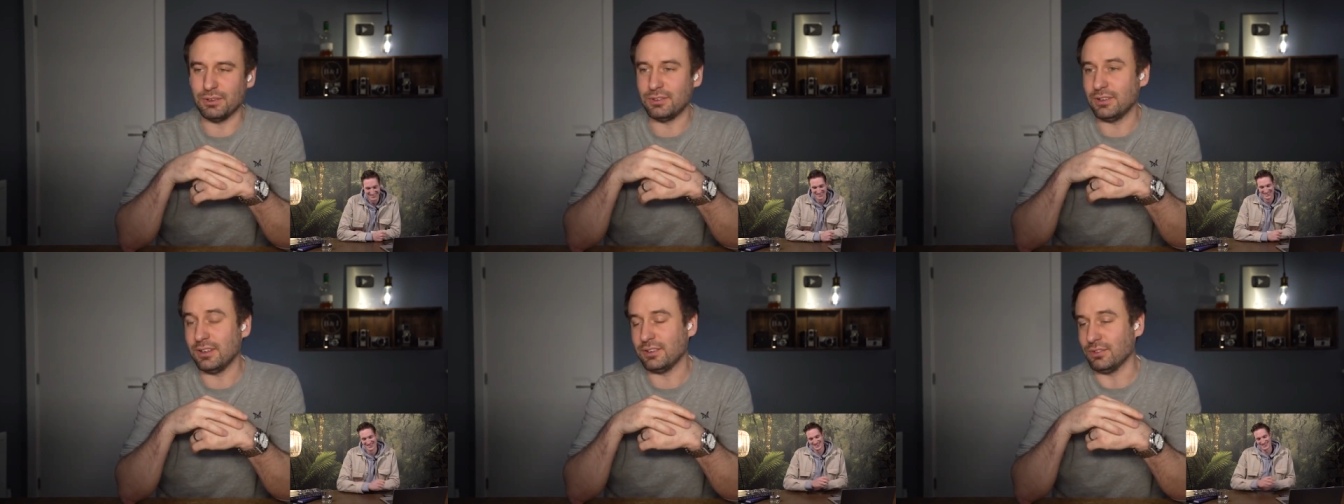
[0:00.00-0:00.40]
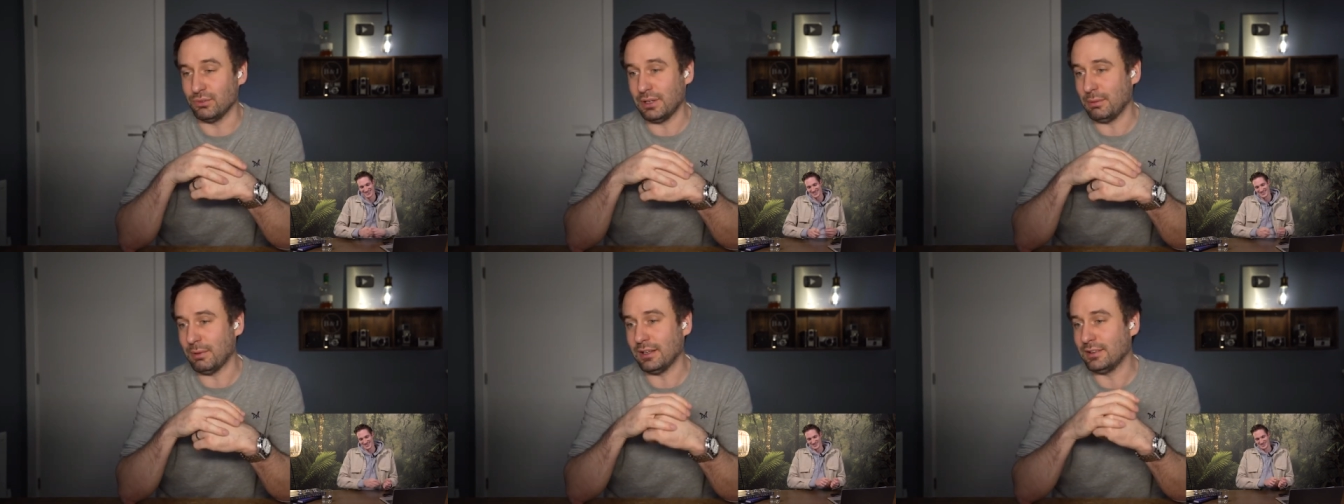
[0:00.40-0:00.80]
Yeah. So it doesn't
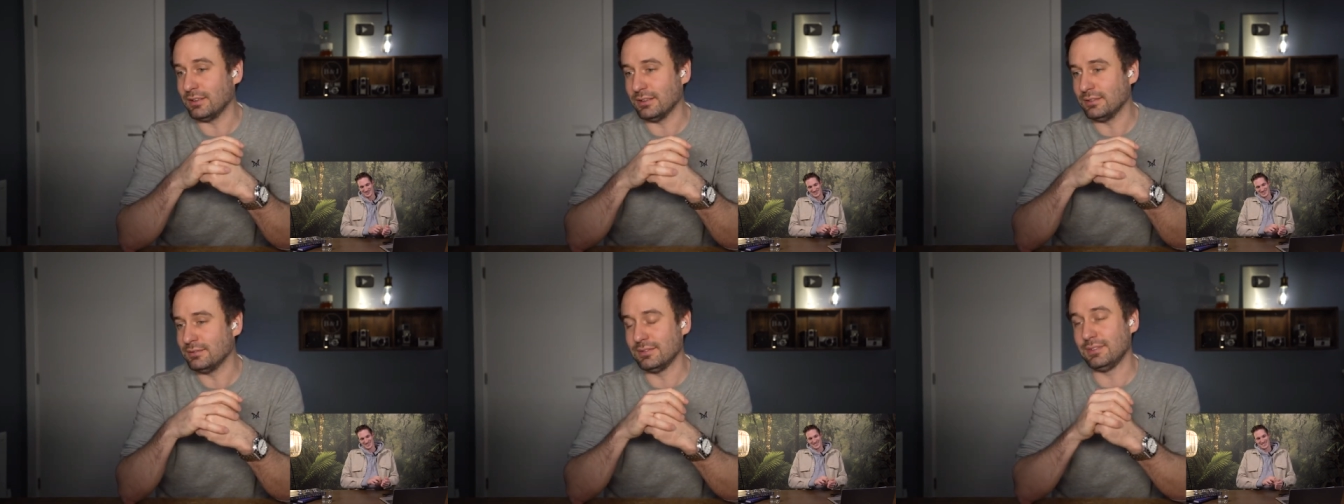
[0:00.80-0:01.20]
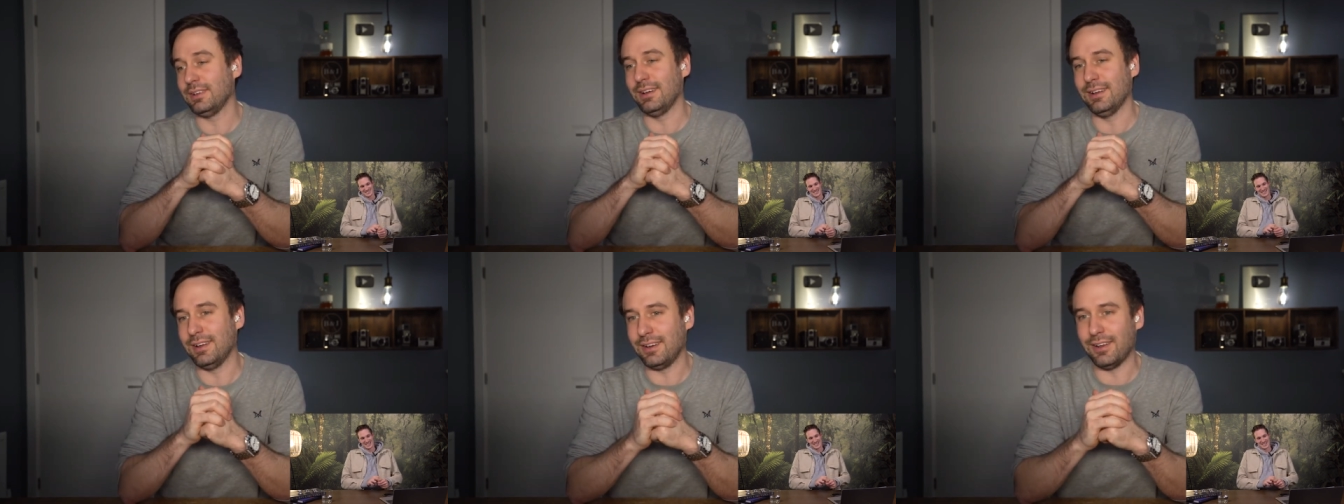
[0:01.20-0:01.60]
really matter.
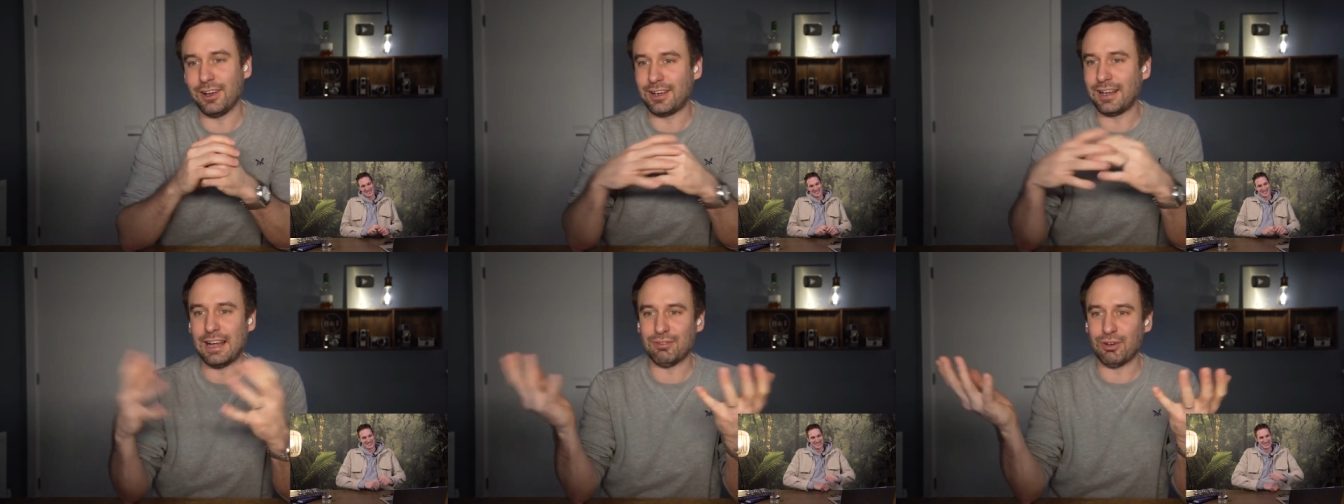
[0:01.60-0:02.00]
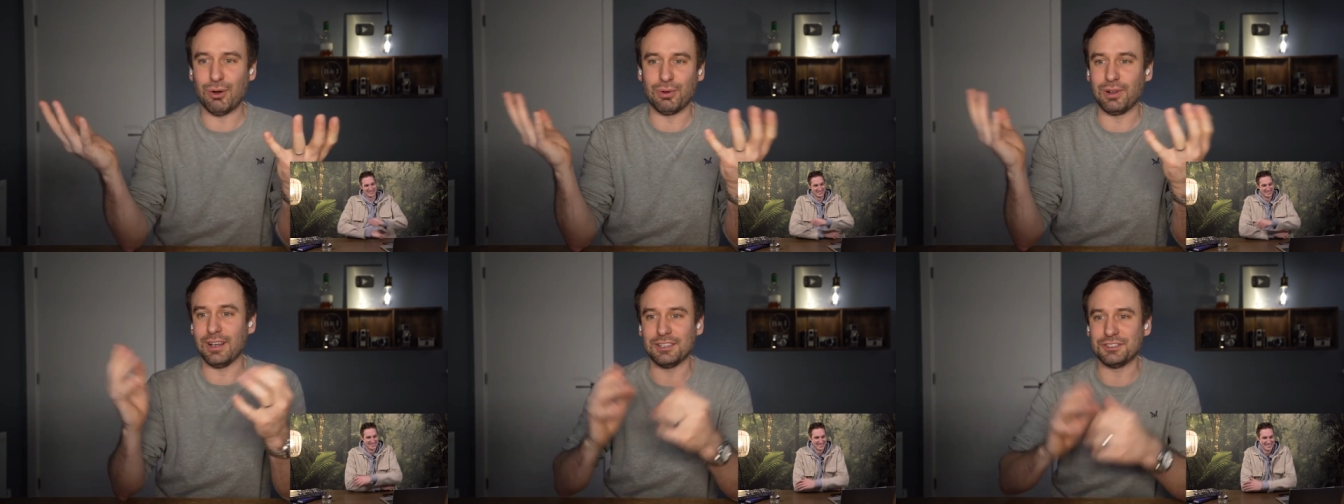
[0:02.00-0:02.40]
I could have a
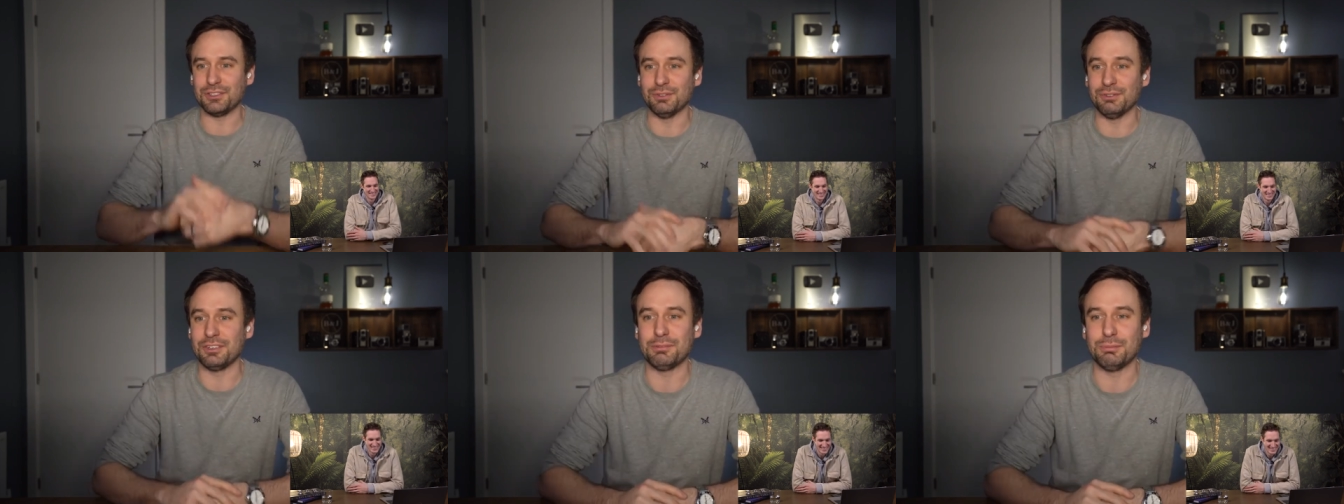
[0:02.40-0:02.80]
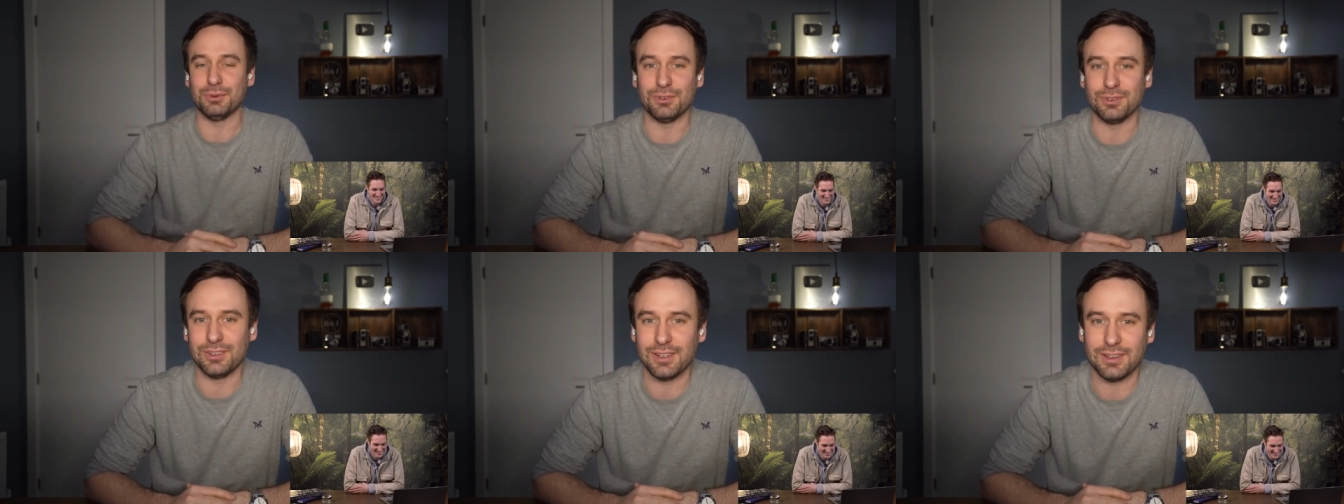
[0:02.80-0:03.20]
whole collection of
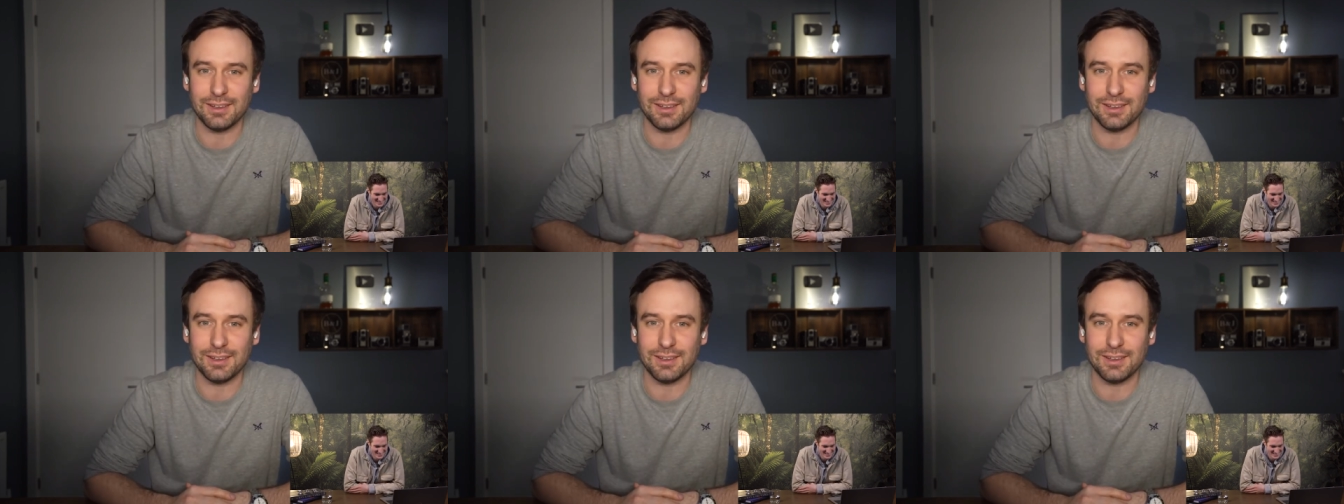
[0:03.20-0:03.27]
Explorers.